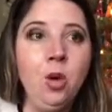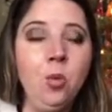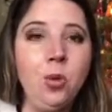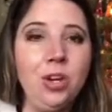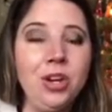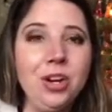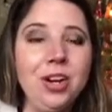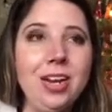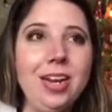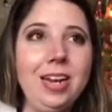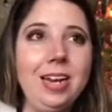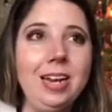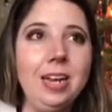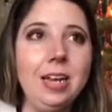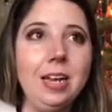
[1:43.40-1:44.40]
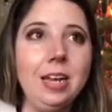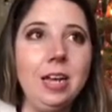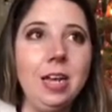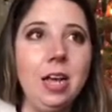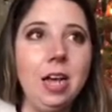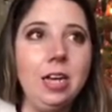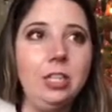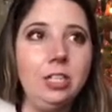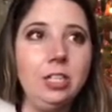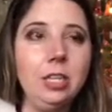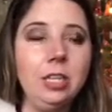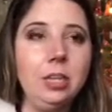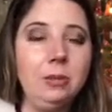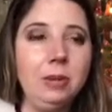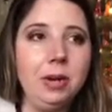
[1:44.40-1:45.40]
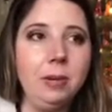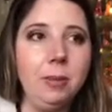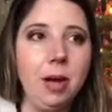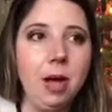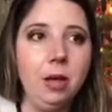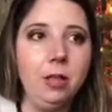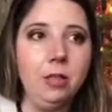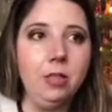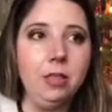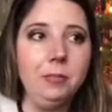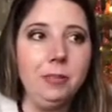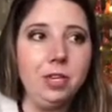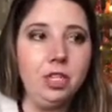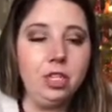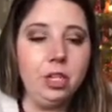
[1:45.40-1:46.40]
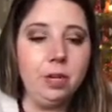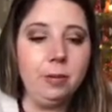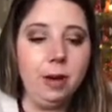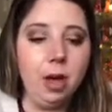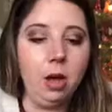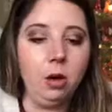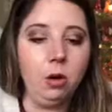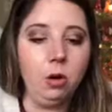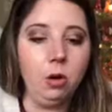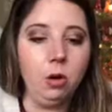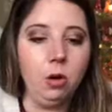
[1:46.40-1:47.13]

When you're in, just a little bit about the mission about